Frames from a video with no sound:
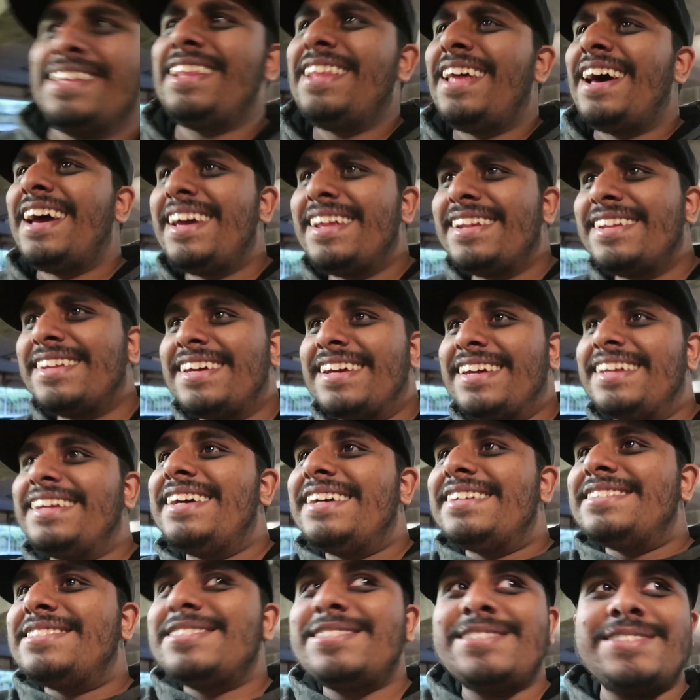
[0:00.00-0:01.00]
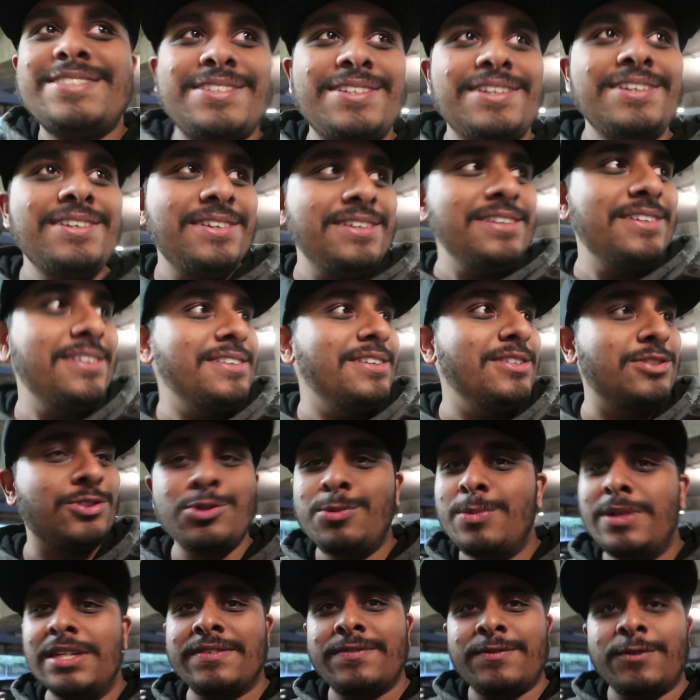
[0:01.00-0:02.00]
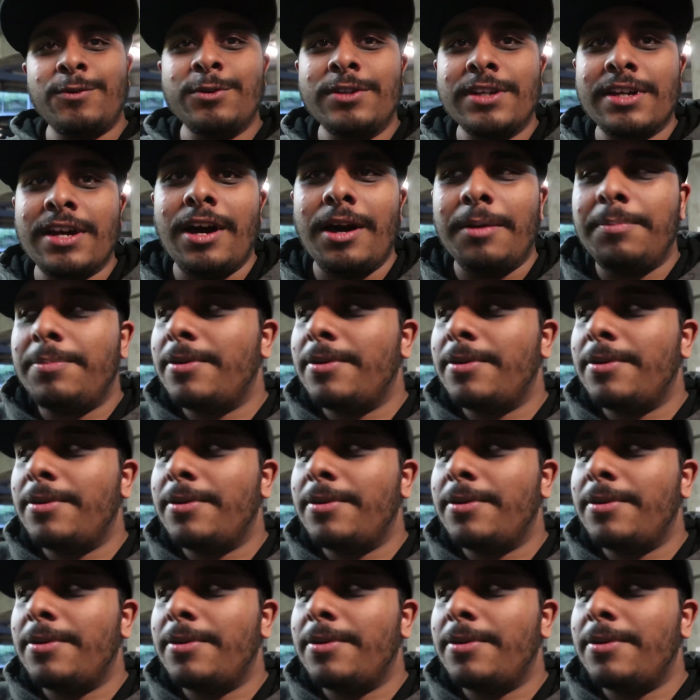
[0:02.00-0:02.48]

The Lion King, yes. It's almost full, the car